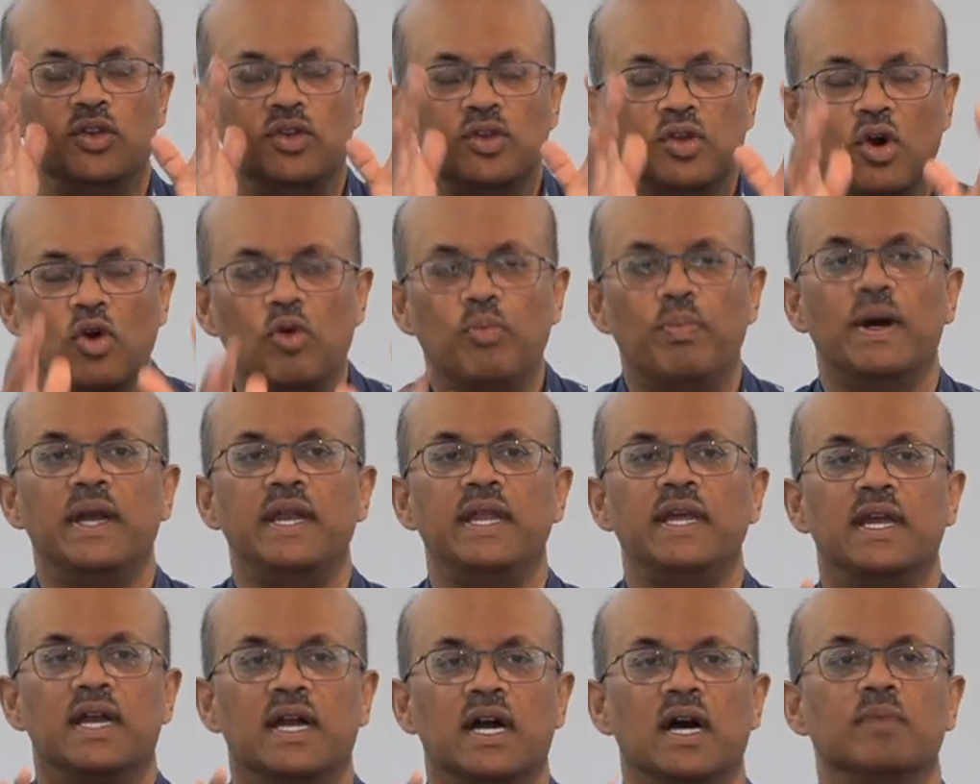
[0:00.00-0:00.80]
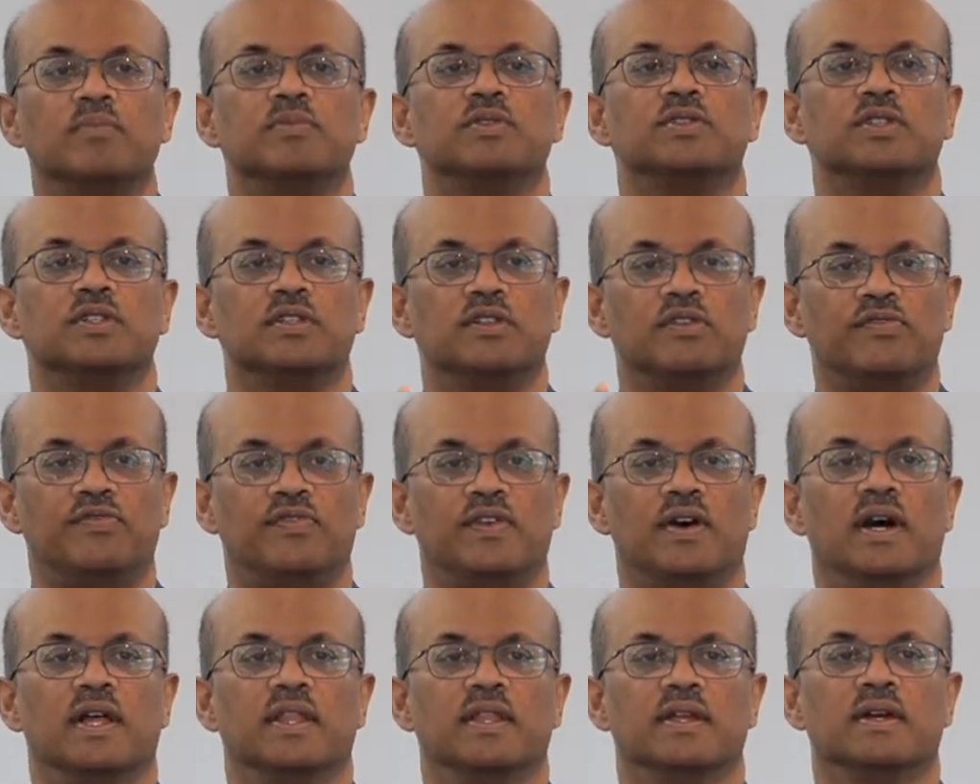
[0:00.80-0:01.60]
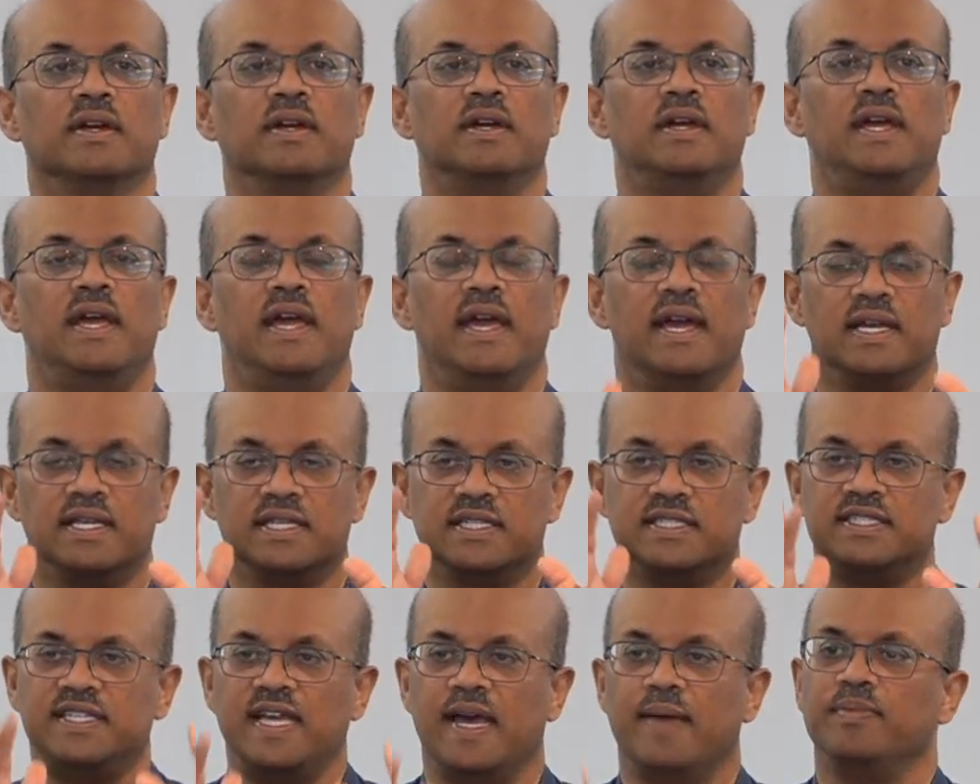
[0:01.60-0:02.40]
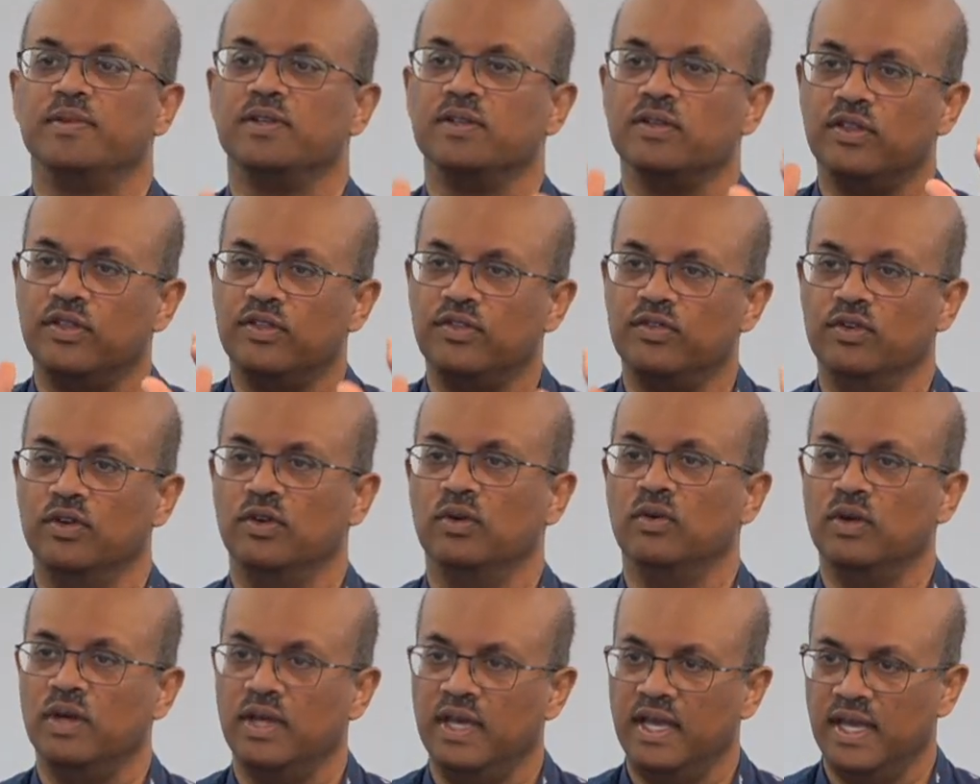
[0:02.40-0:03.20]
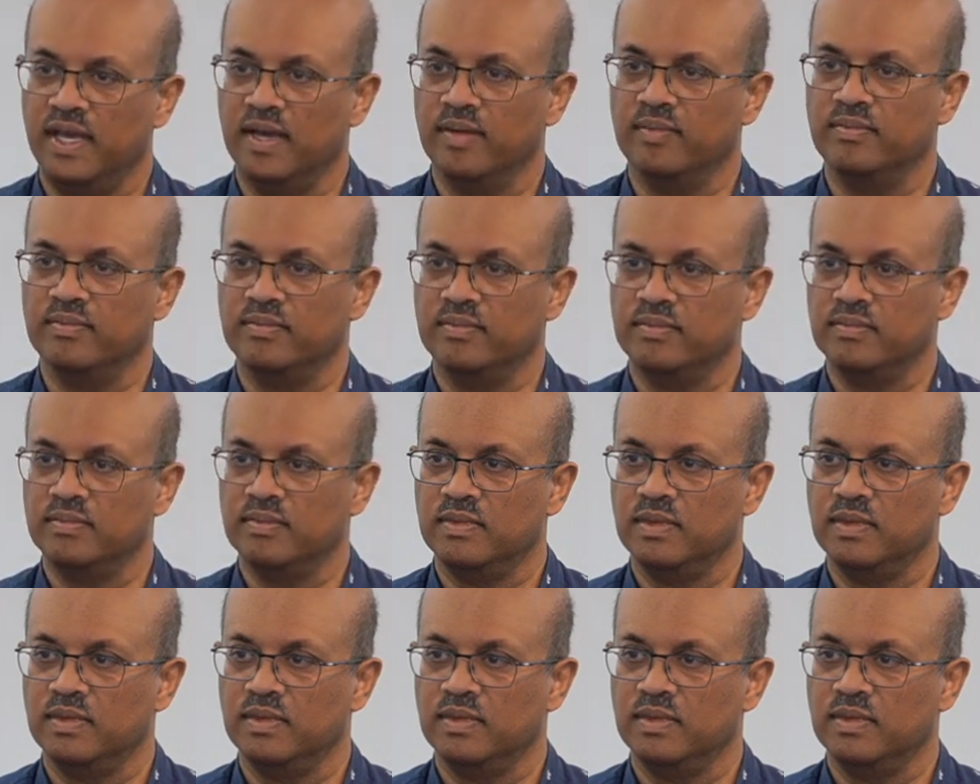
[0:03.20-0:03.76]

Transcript: Nobody comes to the Father except through Him.